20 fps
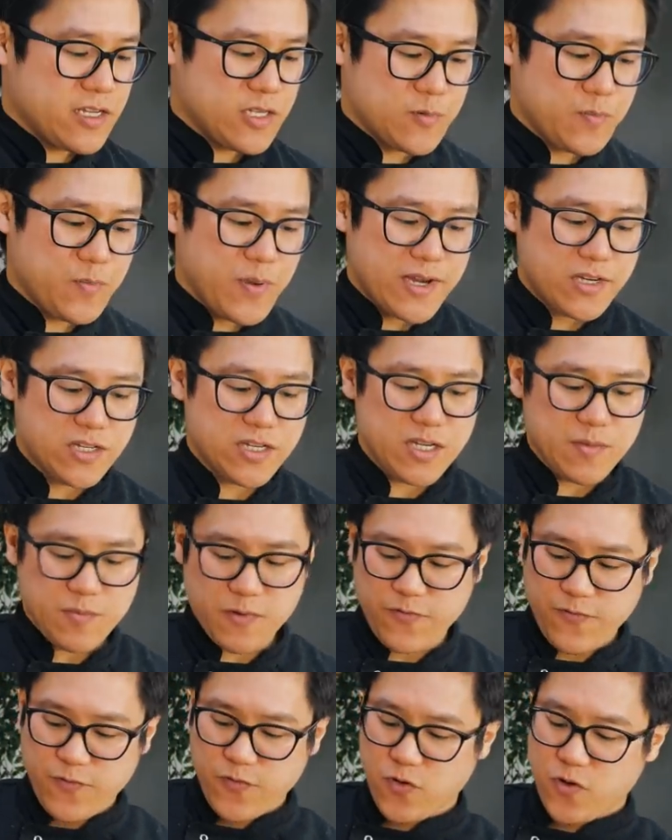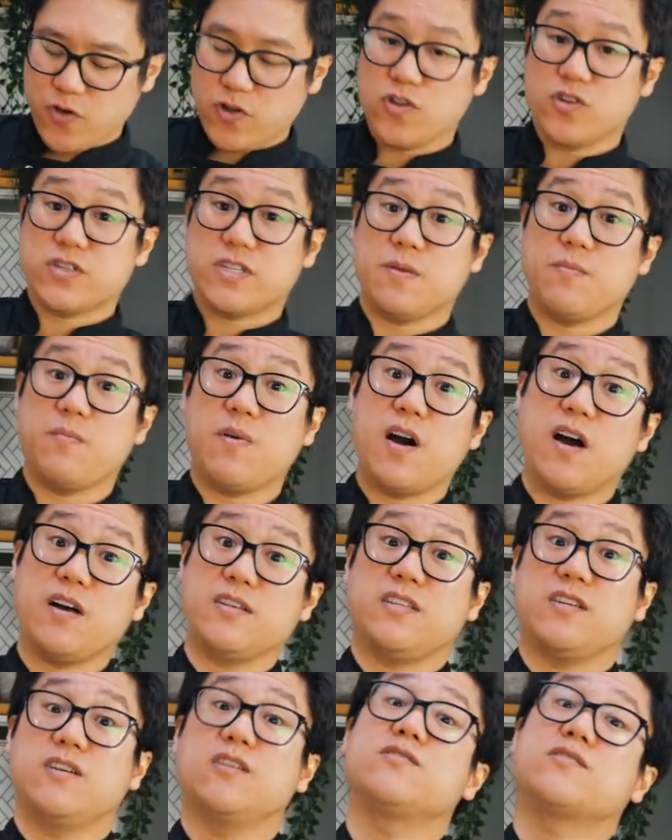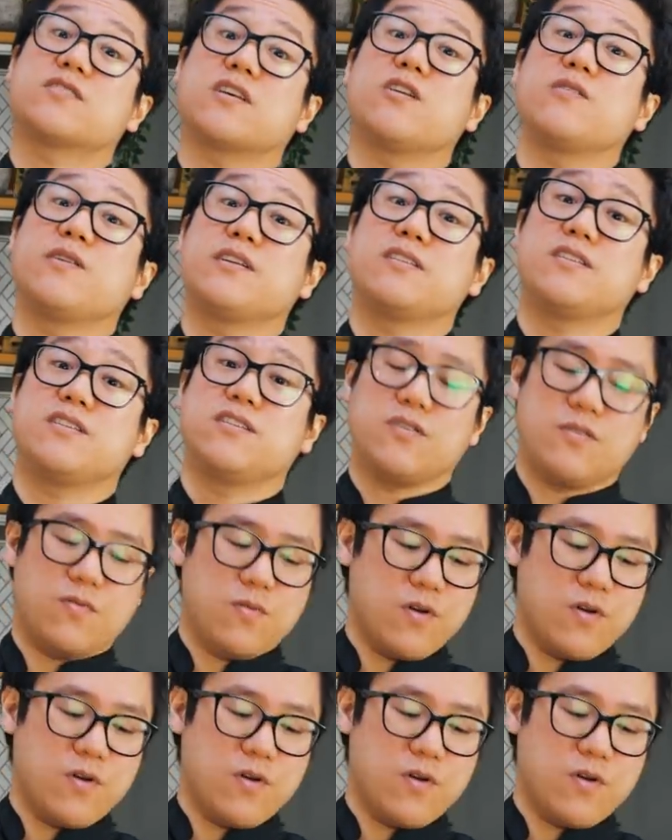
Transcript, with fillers: especially before your tomatoes go into your